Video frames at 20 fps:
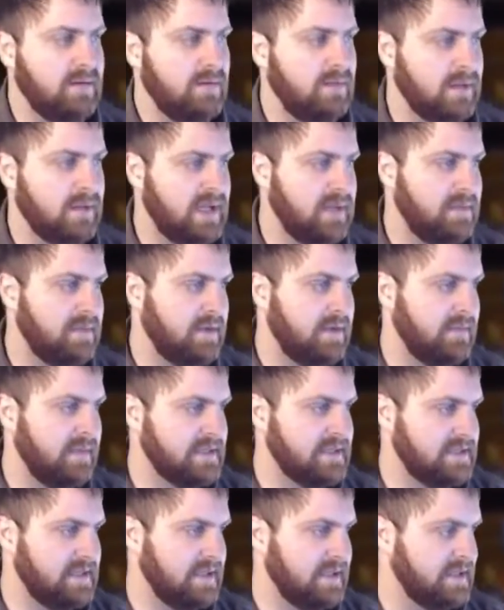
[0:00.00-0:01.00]
Keep on
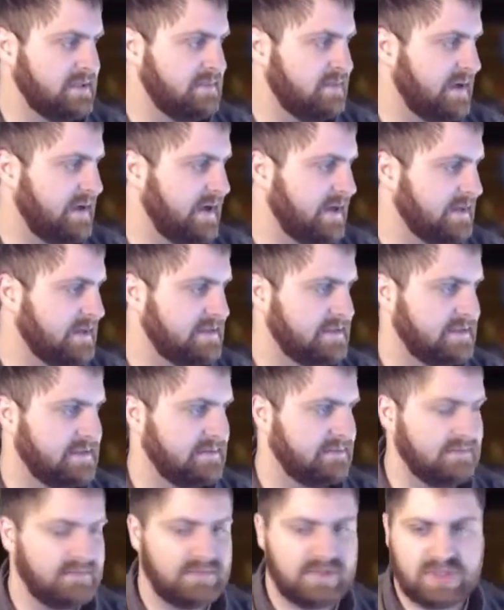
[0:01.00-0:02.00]
busting into these packs.
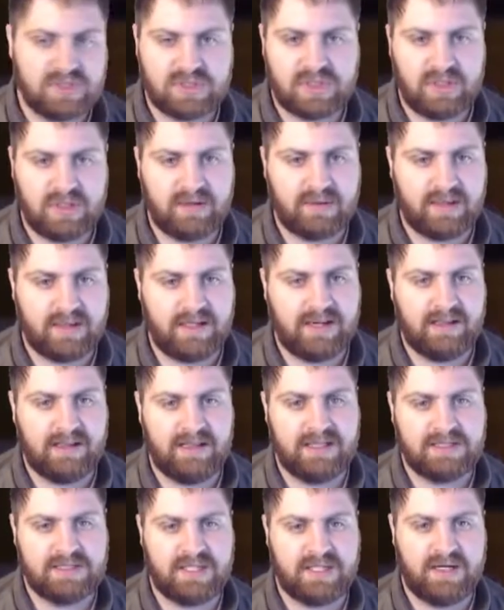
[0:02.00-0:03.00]
Surely we're going to get a
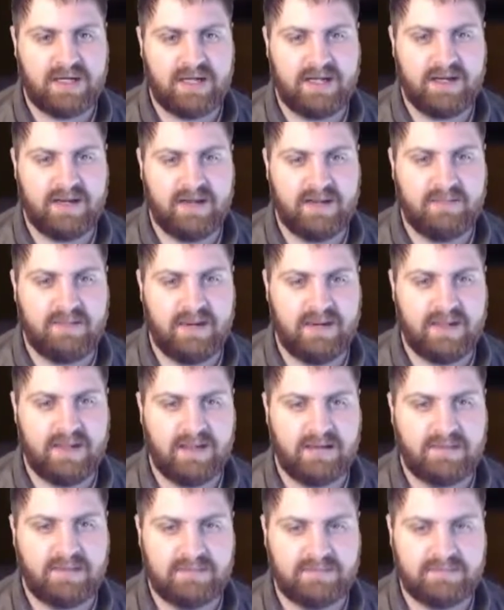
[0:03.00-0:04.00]
legendary here in a minute.
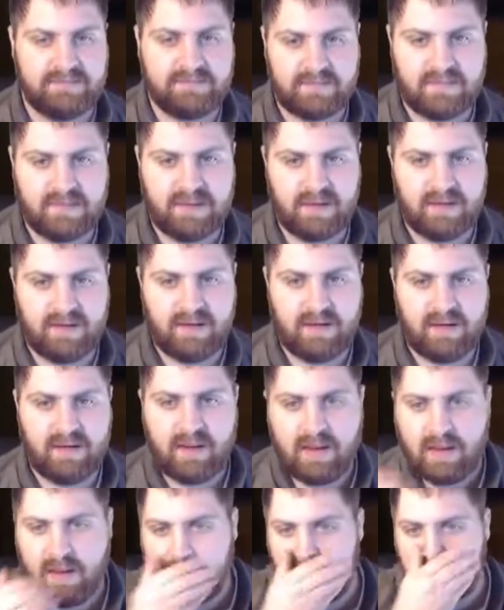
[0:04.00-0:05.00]

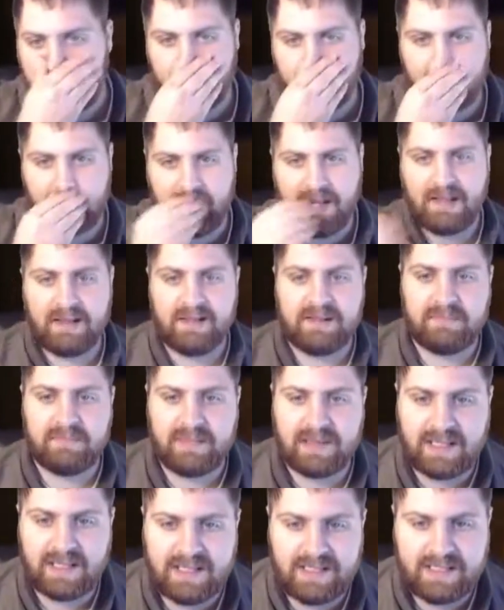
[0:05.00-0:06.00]
Rallying
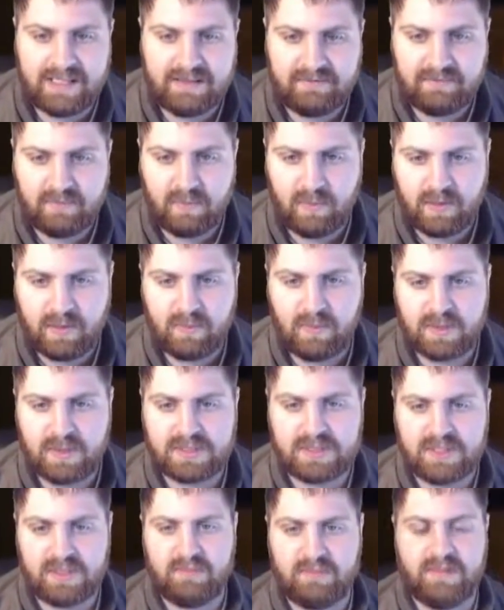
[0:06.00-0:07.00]
Blade. Give
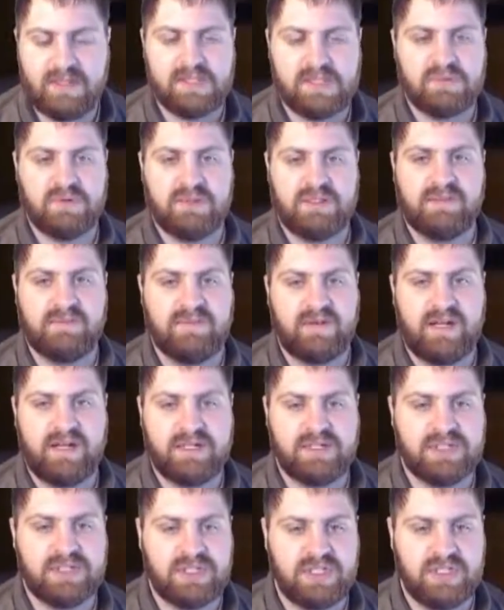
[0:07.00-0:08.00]
1/1 to your minions with
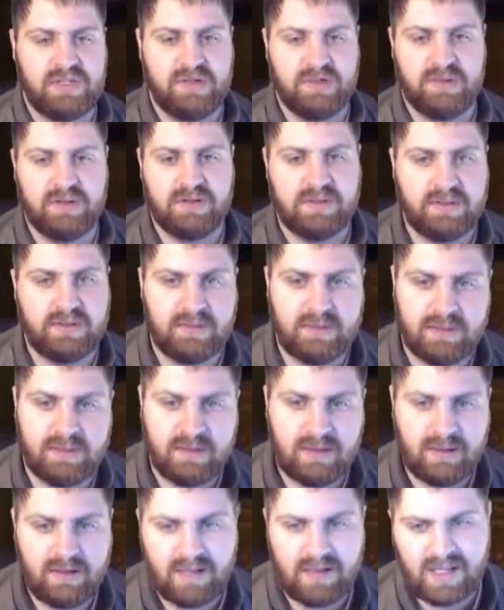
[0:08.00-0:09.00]
Divine Shield.
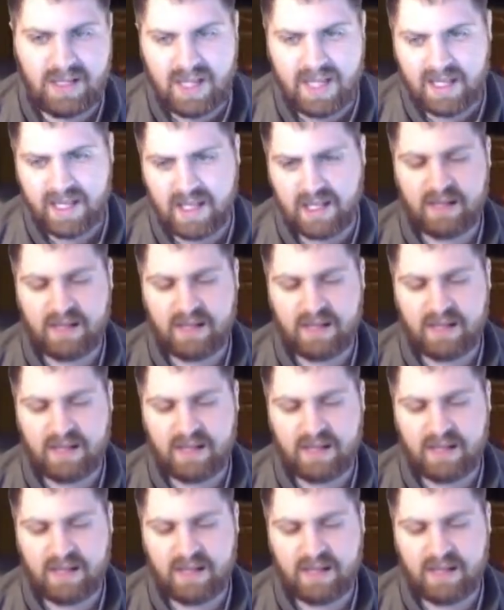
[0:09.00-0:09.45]
Eh.